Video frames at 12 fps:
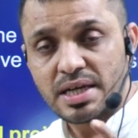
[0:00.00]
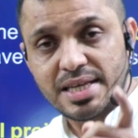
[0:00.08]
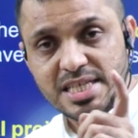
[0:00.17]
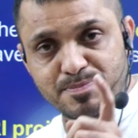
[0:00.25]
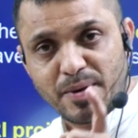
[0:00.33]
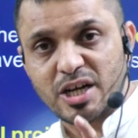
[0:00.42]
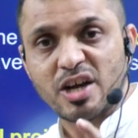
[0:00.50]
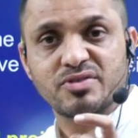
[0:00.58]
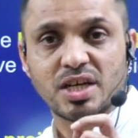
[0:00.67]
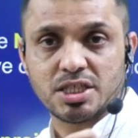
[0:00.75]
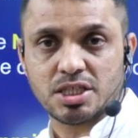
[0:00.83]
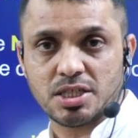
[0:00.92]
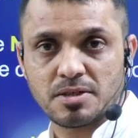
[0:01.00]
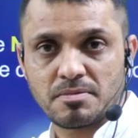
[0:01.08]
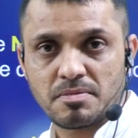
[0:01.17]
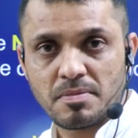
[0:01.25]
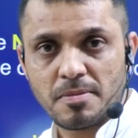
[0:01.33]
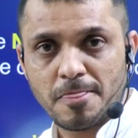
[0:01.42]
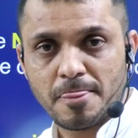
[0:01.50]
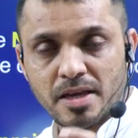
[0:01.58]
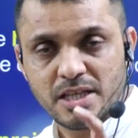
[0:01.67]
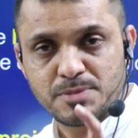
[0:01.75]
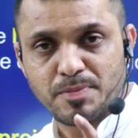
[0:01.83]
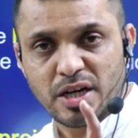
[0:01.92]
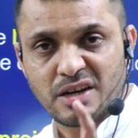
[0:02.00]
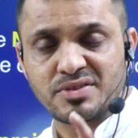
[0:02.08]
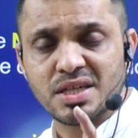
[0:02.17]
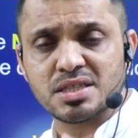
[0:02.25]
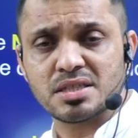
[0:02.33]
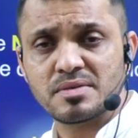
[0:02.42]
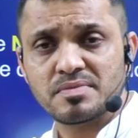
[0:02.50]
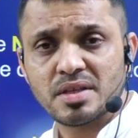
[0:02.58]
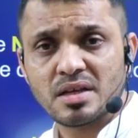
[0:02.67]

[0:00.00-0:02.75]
In spite of that, a